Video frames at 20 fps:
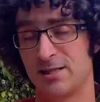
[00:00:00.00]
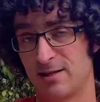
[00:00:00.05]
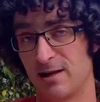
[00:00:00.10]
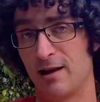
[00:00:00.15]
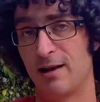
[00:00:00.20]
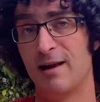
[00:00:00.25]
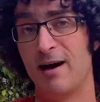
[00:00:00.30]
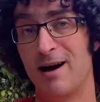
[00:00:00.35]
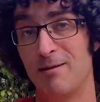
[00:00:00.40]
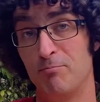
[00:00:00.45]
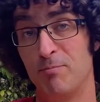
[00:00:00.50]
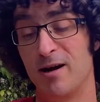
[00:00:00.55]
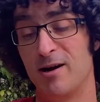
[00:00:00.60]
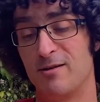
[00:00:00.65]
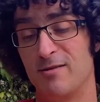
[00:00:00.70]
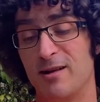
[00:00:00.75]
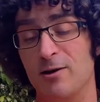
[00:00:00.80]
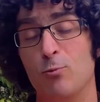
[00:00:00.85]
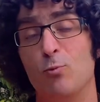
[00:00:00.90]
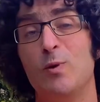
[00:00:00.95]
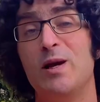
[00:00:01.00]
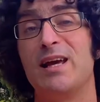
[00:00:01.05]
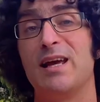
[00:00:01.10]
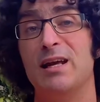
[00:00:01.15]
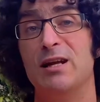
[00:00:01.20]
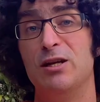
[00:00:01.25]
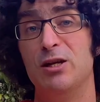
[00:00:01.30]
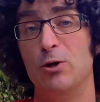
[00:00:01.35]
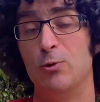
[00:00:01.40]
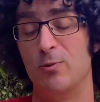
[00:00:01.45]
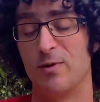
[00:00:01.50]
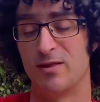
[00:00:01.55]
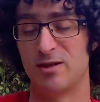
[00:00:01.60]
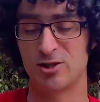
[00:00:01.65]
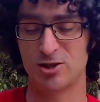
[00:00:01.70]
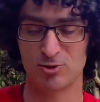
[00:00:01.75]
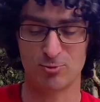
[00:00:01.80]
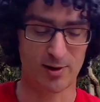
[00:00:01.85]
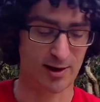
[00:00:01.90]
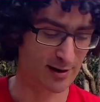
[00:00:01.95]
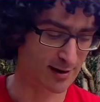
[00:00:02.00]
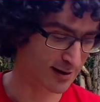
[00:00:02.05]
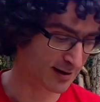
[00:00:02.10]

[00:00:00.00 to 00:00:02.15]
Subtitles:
a lot better than we can do with string,